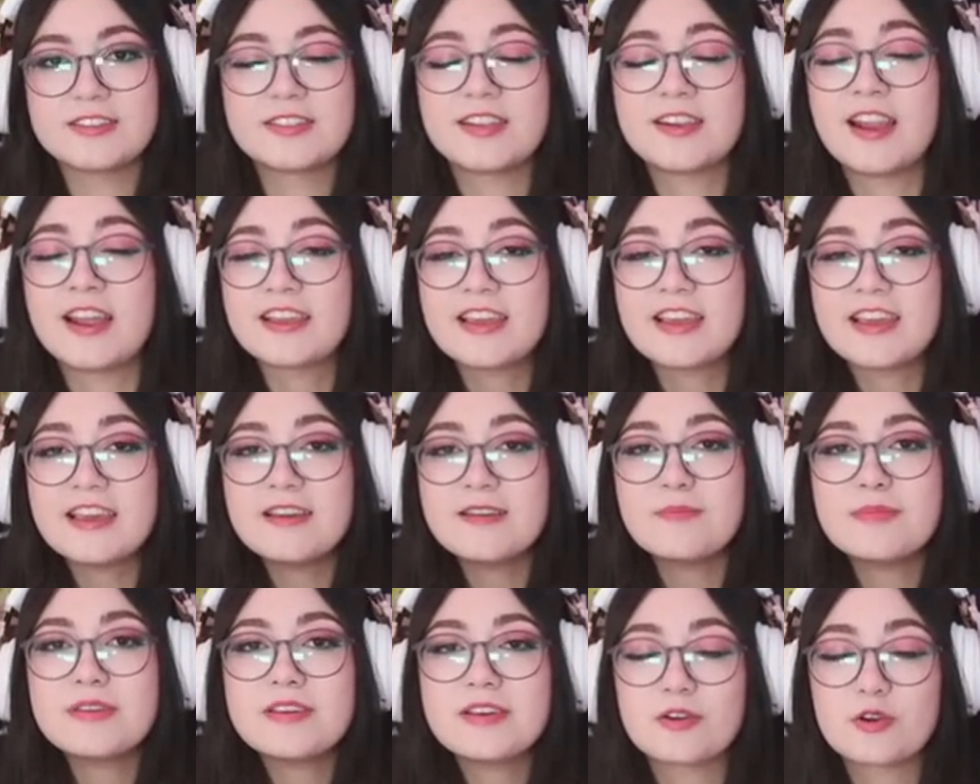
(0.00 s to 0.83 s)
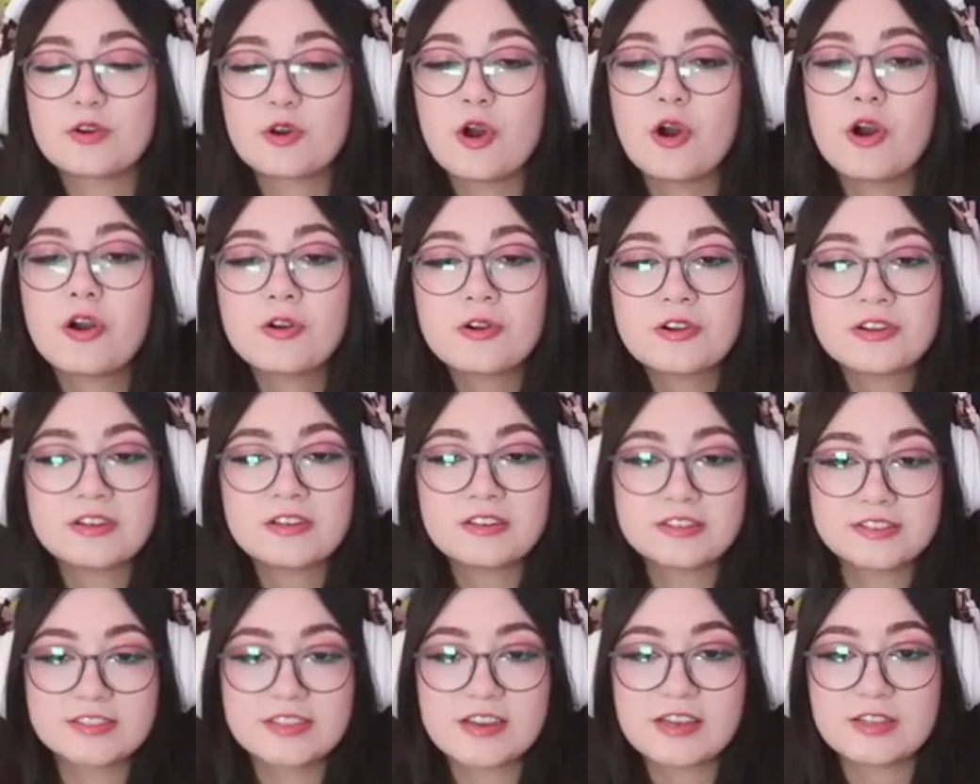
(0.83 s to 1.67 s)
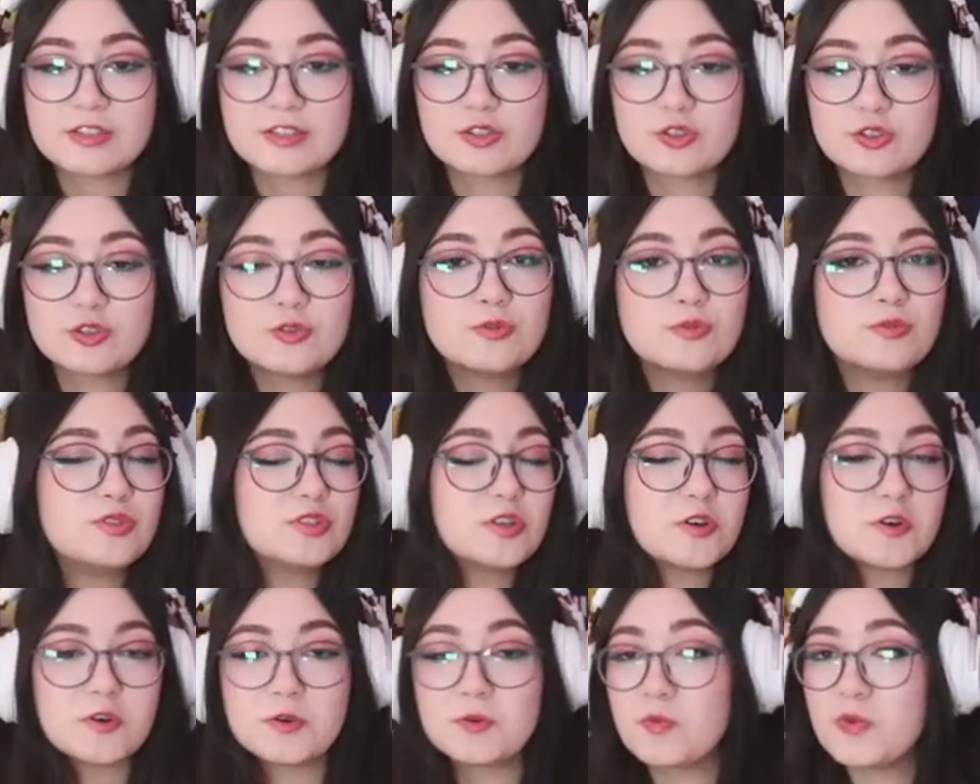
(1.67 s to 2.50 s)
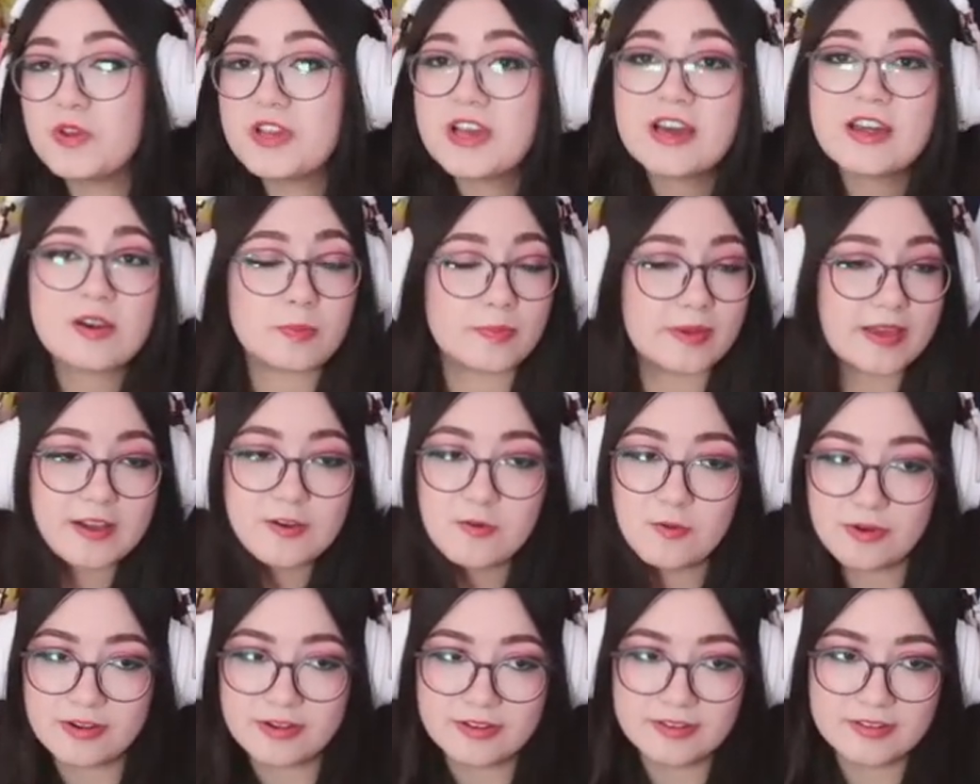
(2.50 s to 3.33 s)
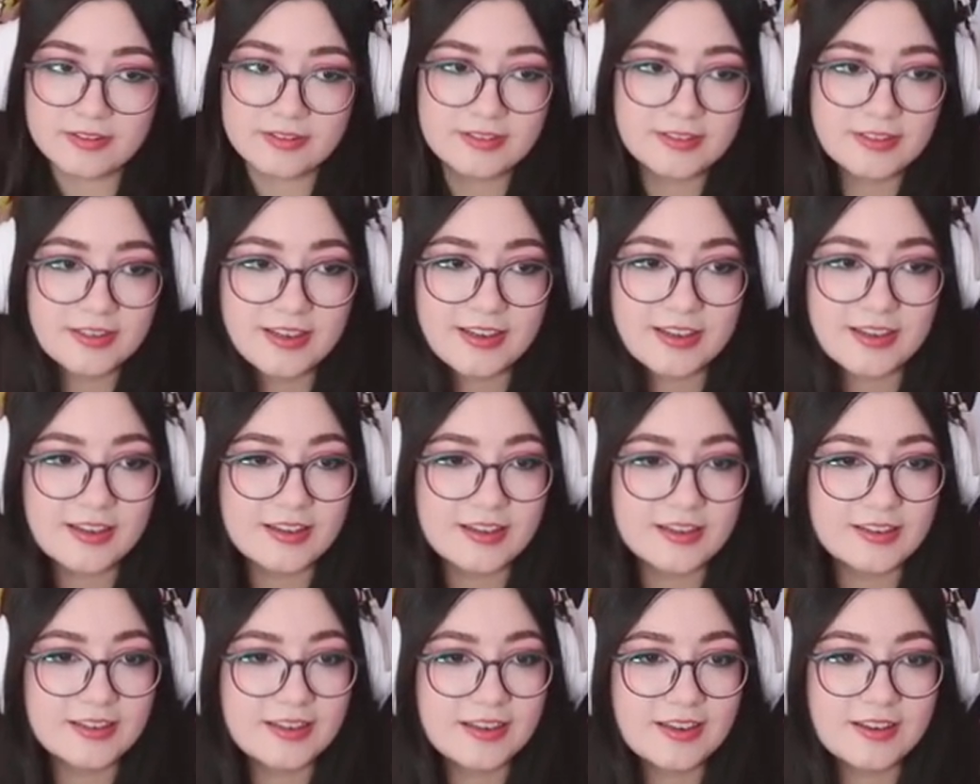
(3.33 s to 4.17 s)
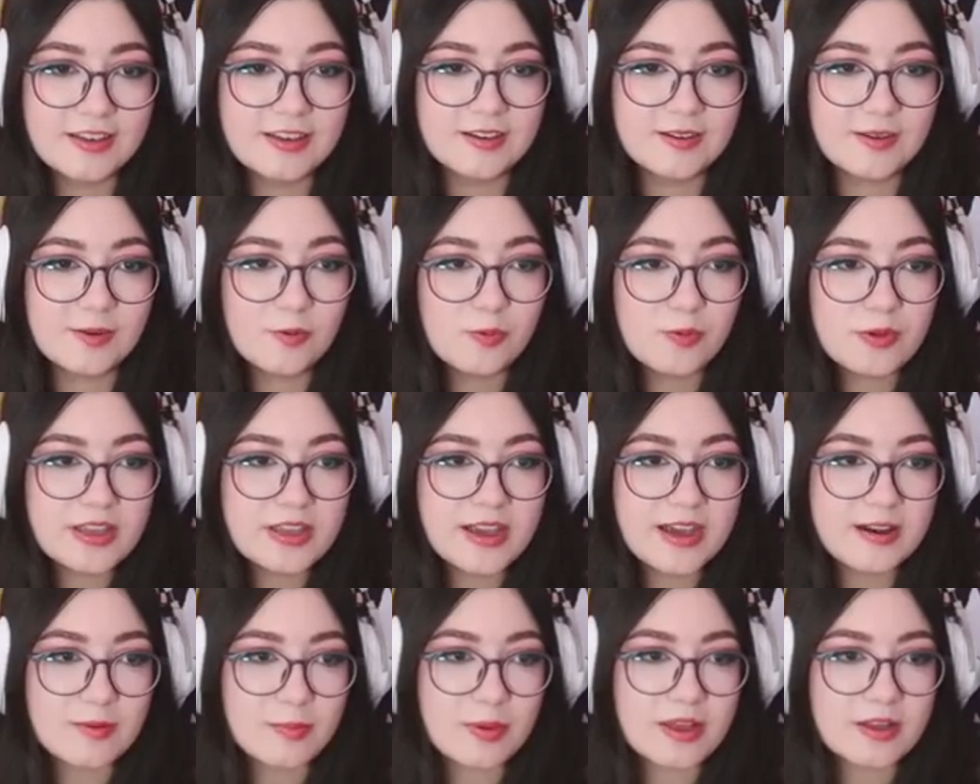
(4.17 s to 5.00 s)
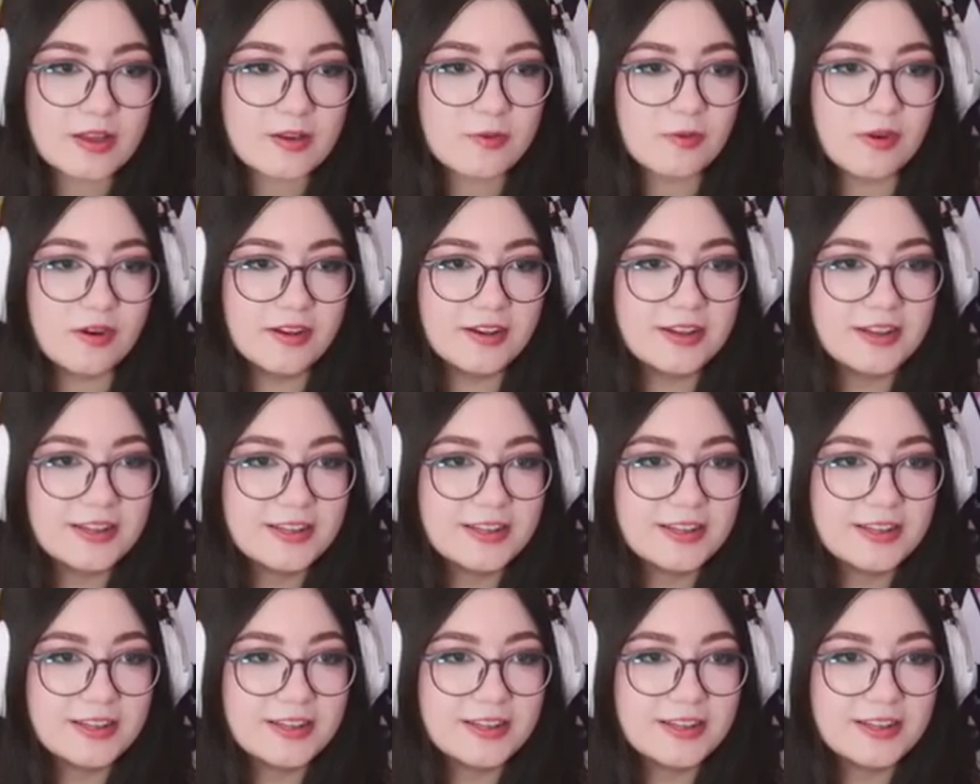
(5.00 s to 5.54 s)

then I can't be a car in disguise too, so we gotta pick one. We gotta pick one.